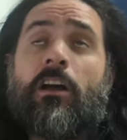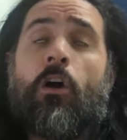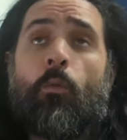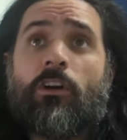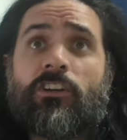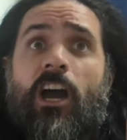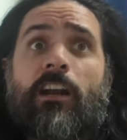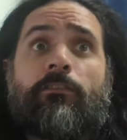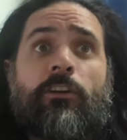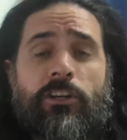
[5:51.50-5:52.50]
what kind
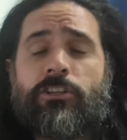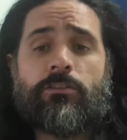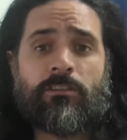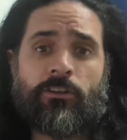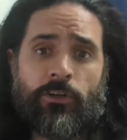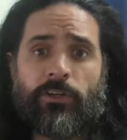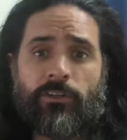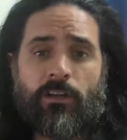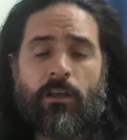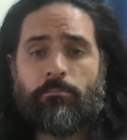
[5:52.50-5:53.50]
of issues occurred
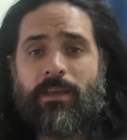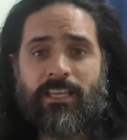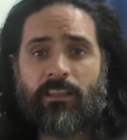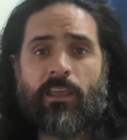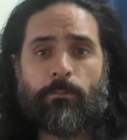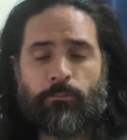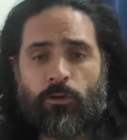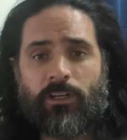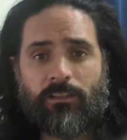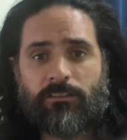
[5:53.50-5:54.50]
making that
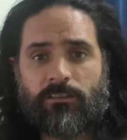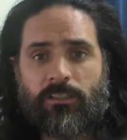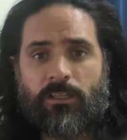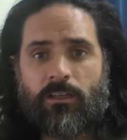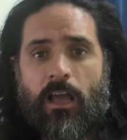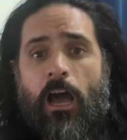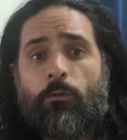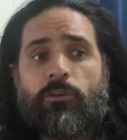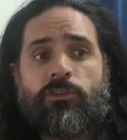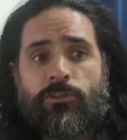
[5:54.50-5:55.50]
product? How
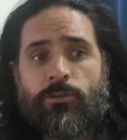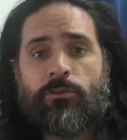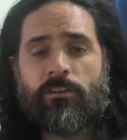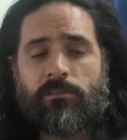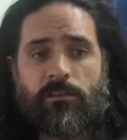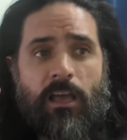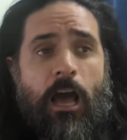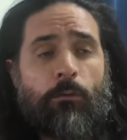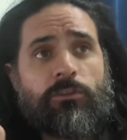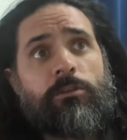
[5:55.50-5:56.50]
would you do this?
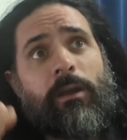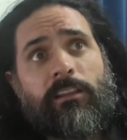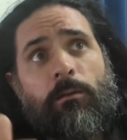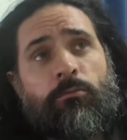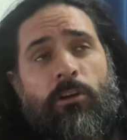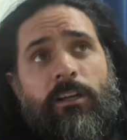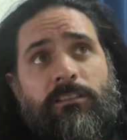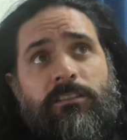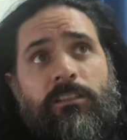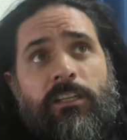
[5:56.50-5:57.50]
How would you make that
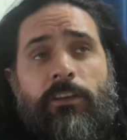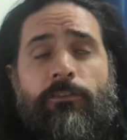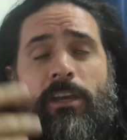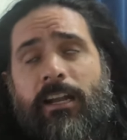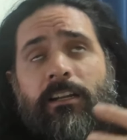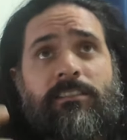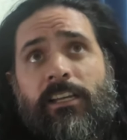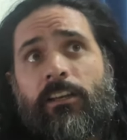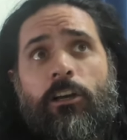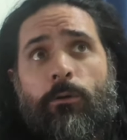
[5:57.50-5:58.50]
product? If you had a
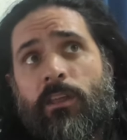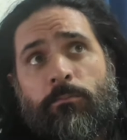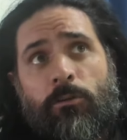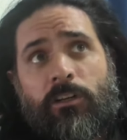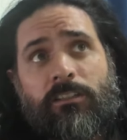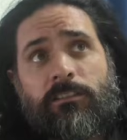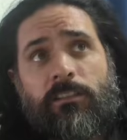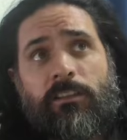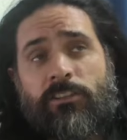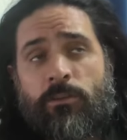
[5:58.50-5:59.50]
second go at that product
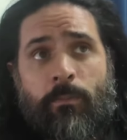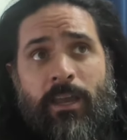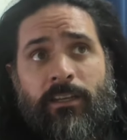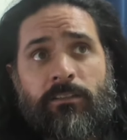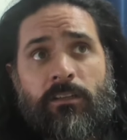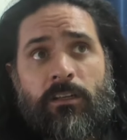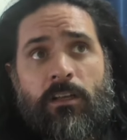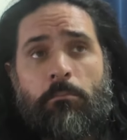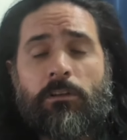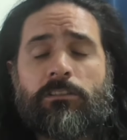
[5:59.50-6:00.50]
that you made,
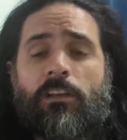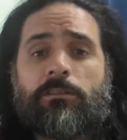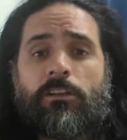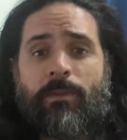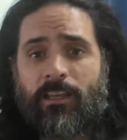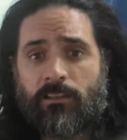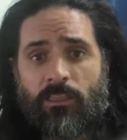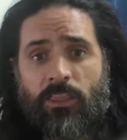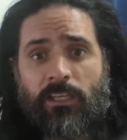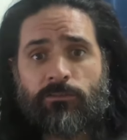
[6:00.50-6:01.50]
most of the times I was making
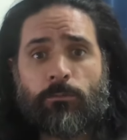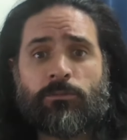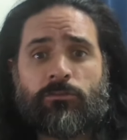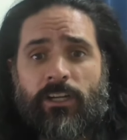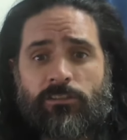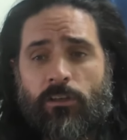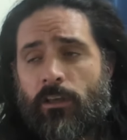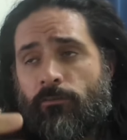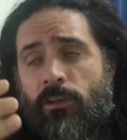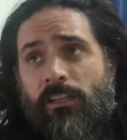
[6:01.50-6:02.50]
things from scratch. So
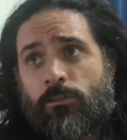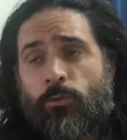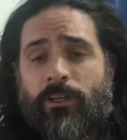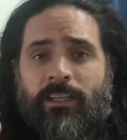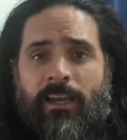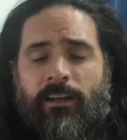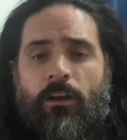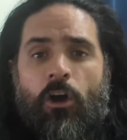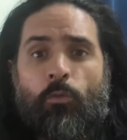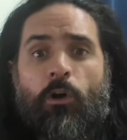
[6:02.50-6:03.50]
if you had to do it again,
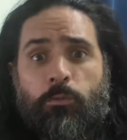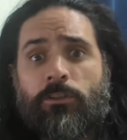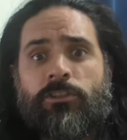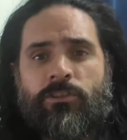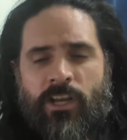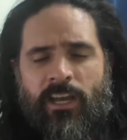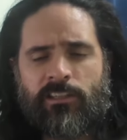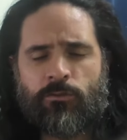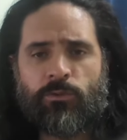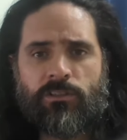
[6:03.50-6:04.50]
what would you
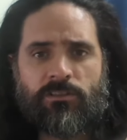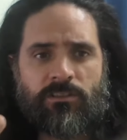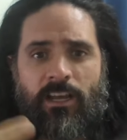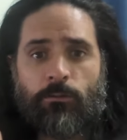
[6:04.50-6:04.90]
change? Which step